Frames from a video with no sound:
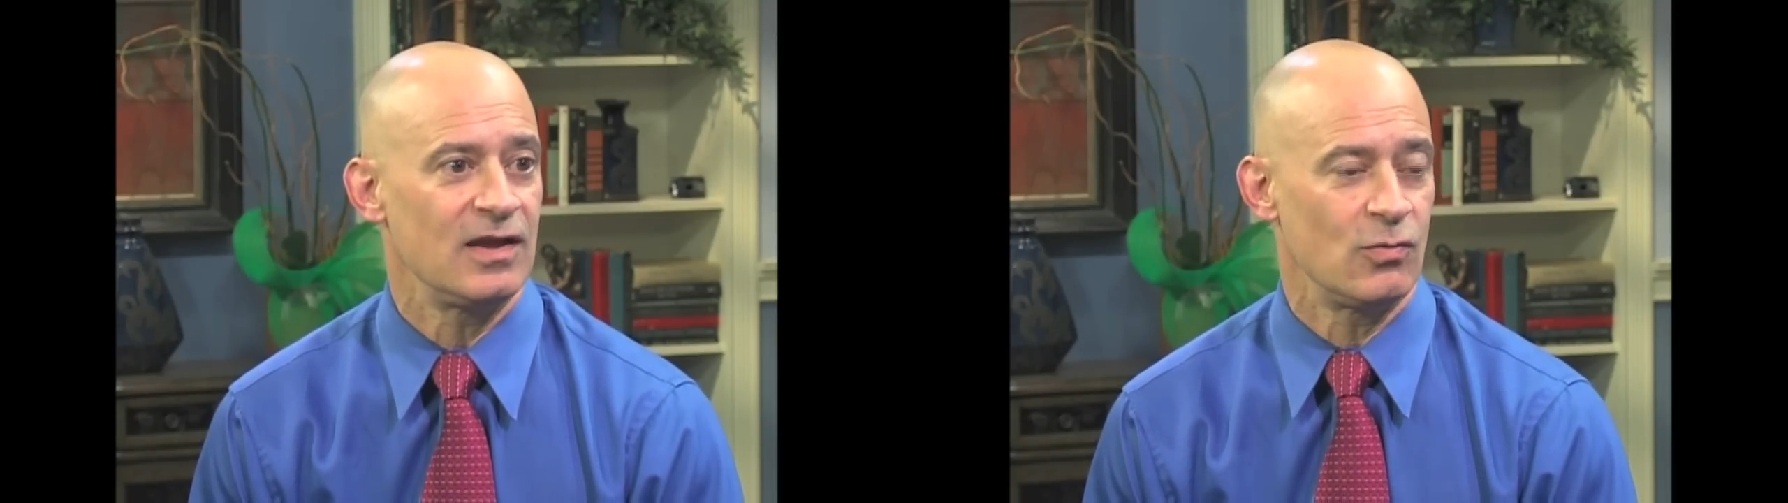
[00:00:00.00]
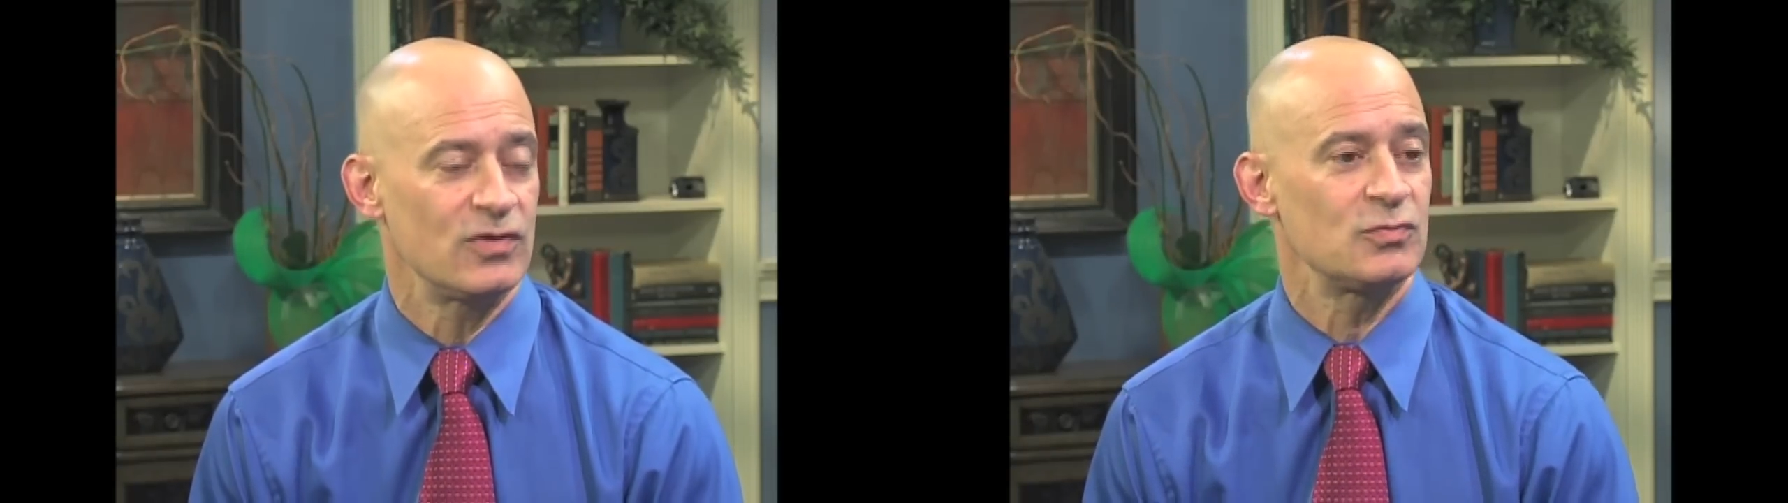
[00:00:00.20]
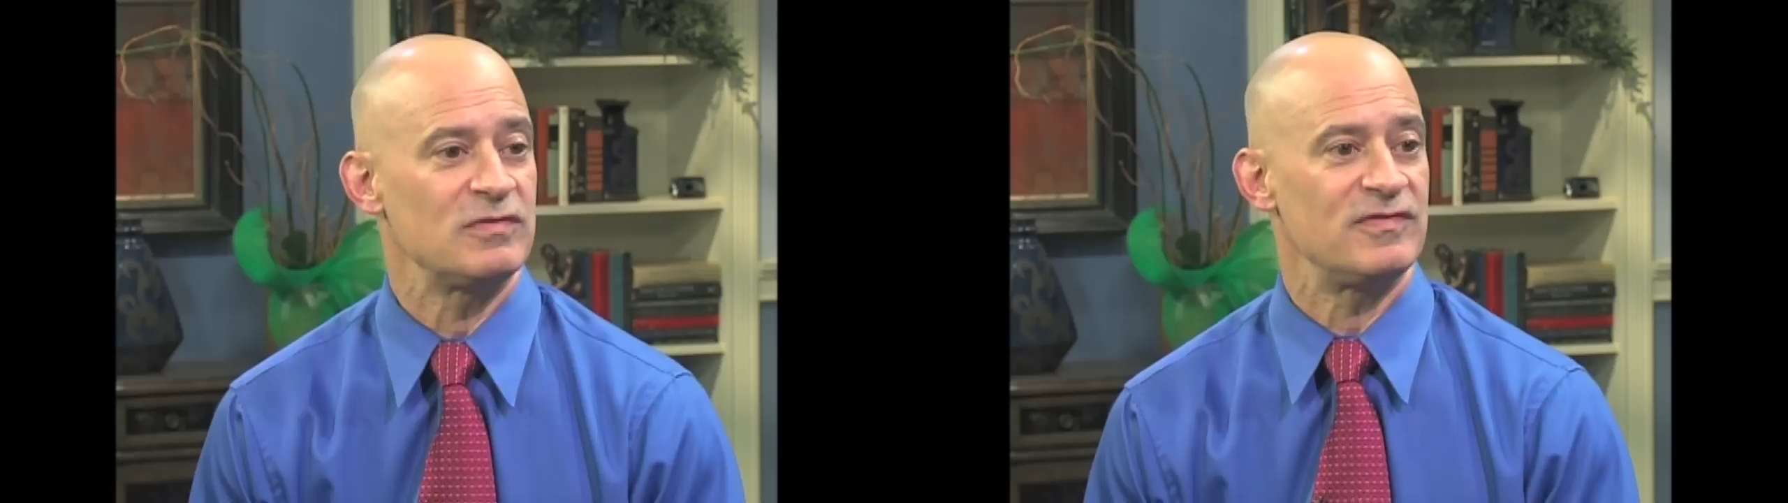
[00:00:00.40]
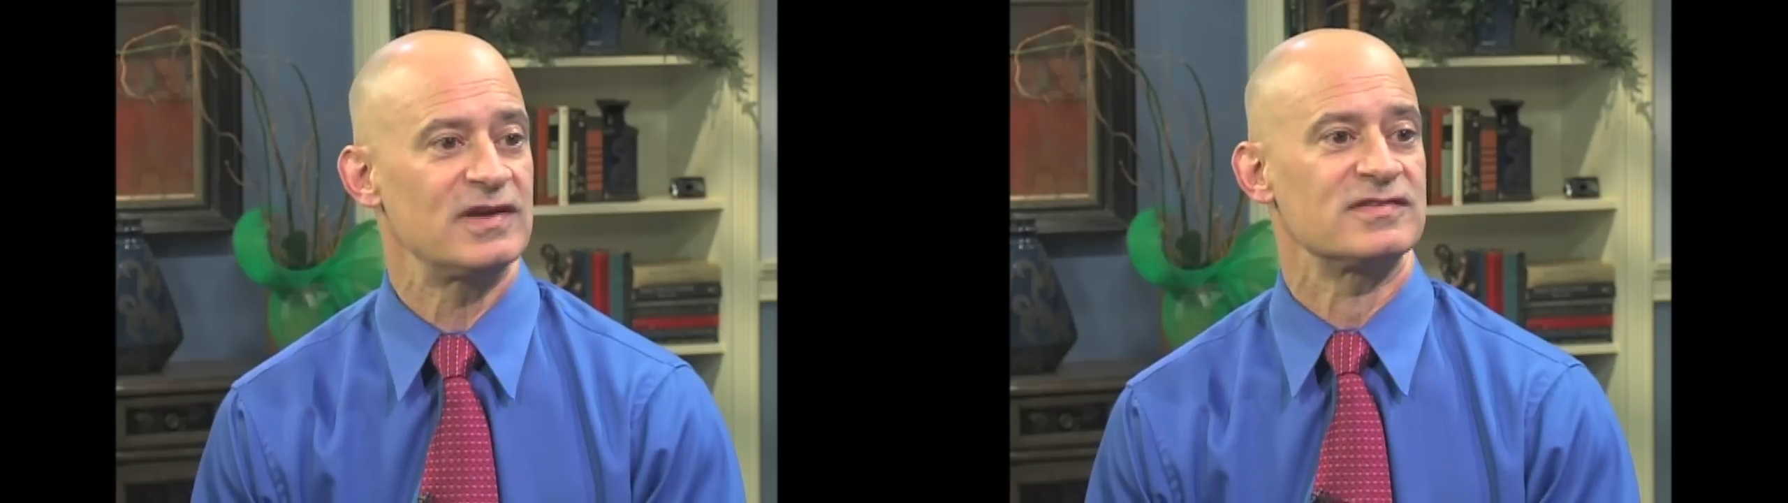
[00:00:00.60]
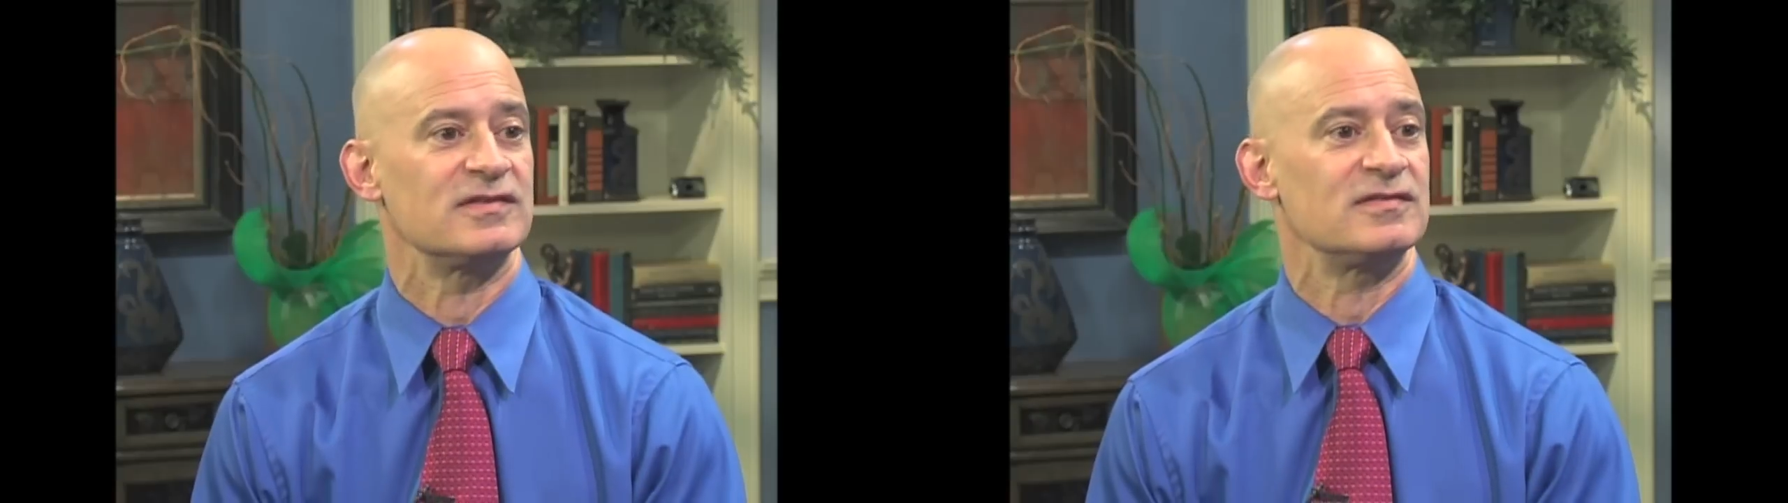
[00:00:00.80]
And once we
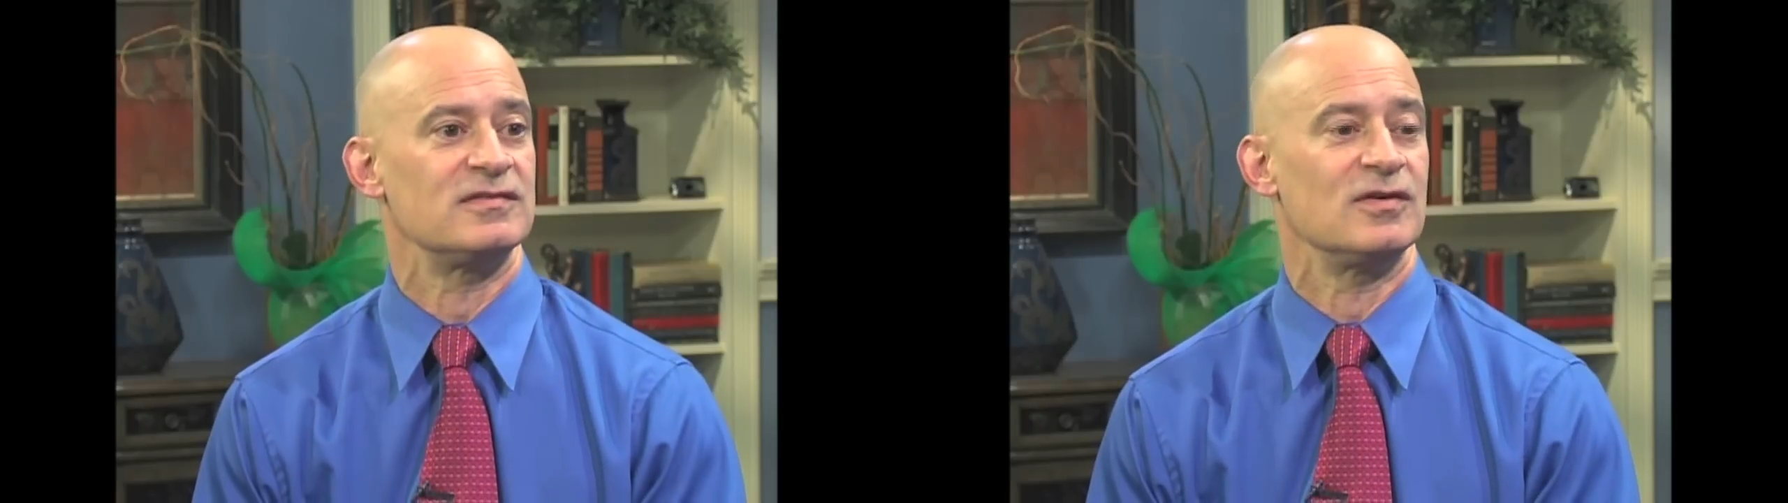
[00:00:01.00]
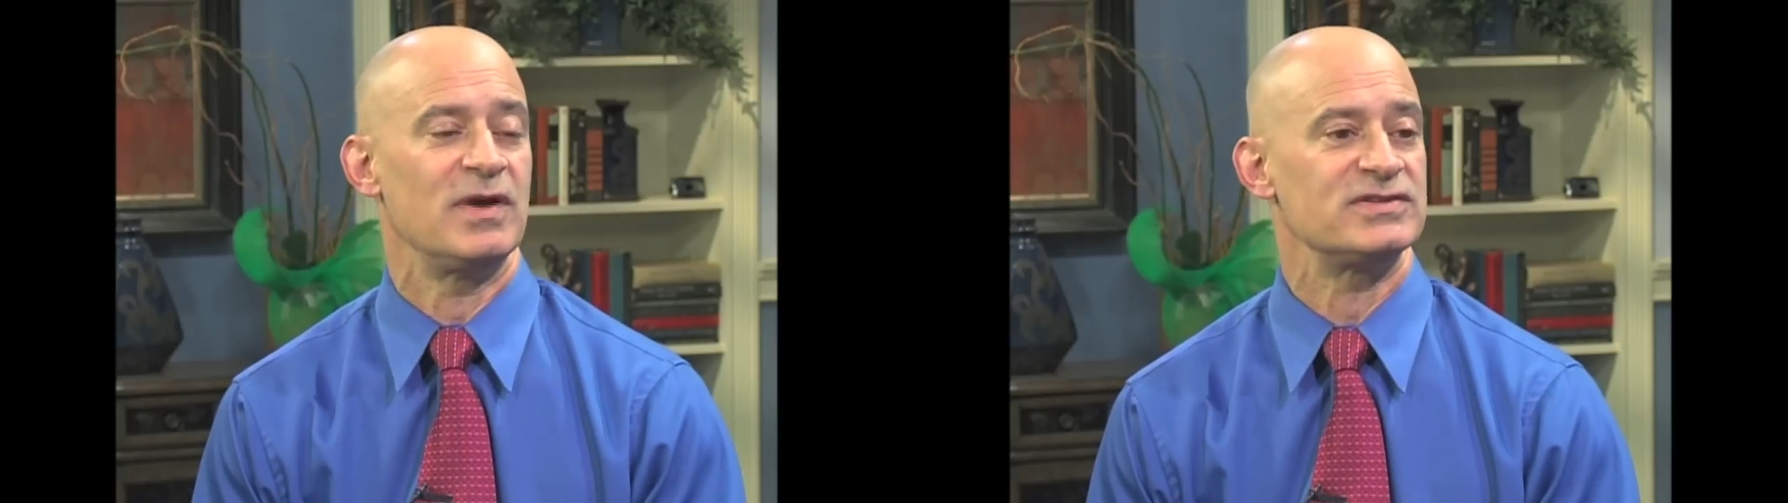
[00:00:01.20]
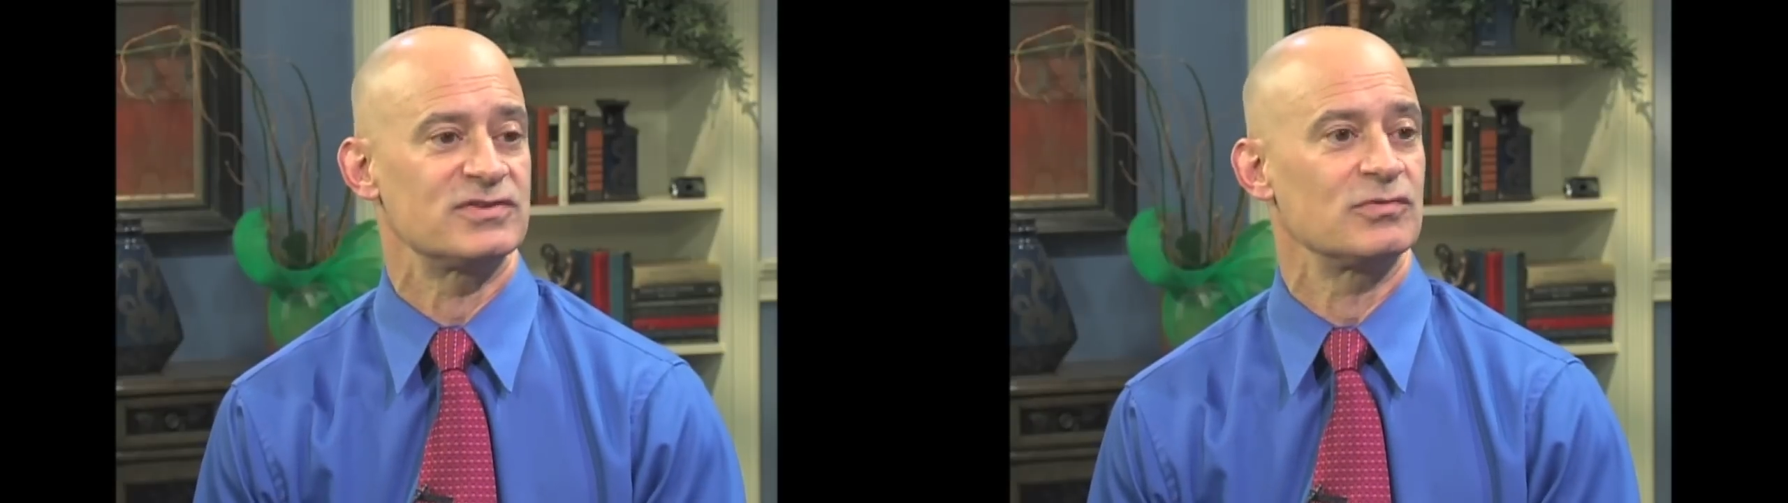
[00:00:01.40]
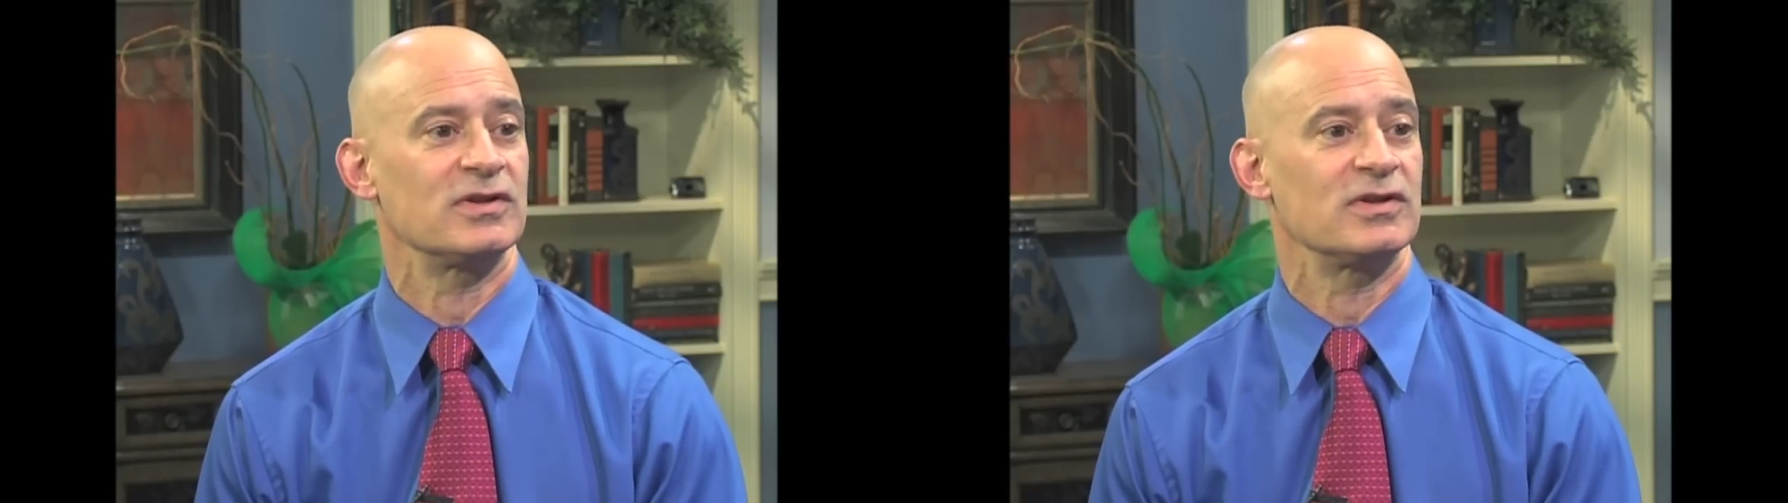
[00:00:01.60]
fix it, patients are